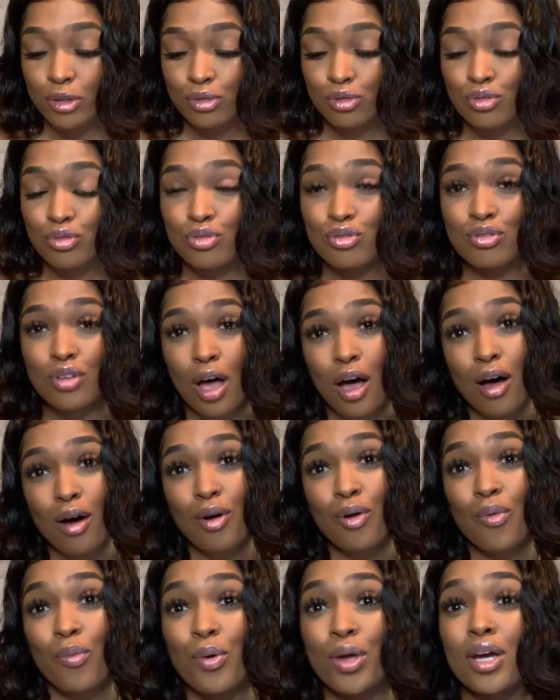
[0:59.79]

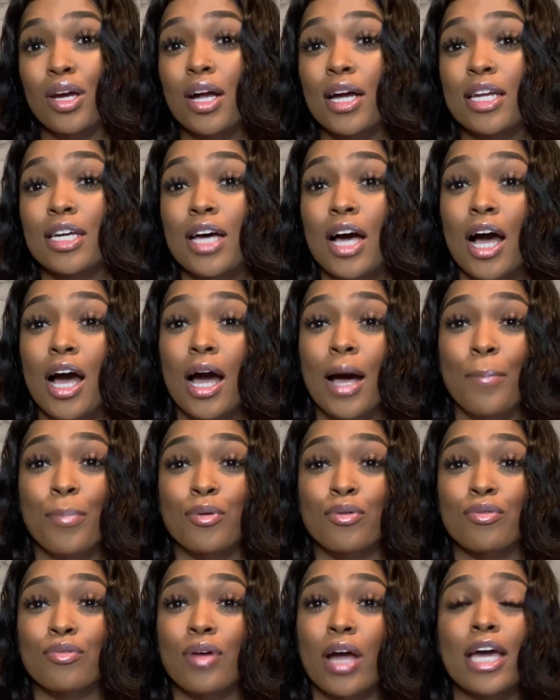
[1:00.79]
So we are going to hop
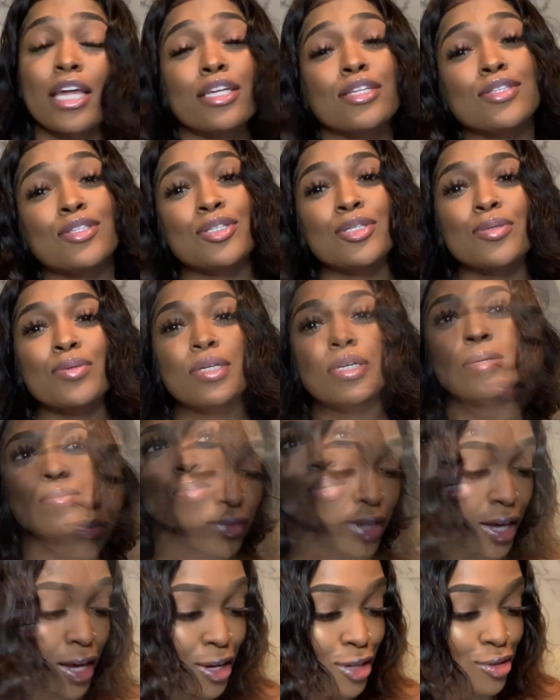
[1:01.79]
right into it.
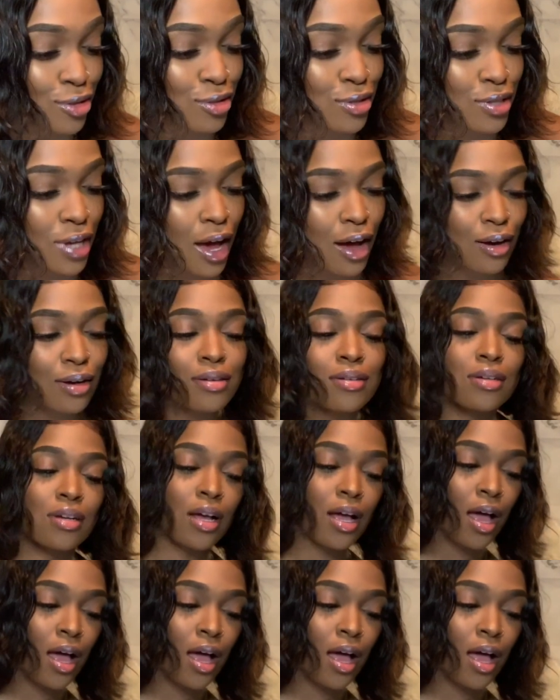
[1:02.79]
So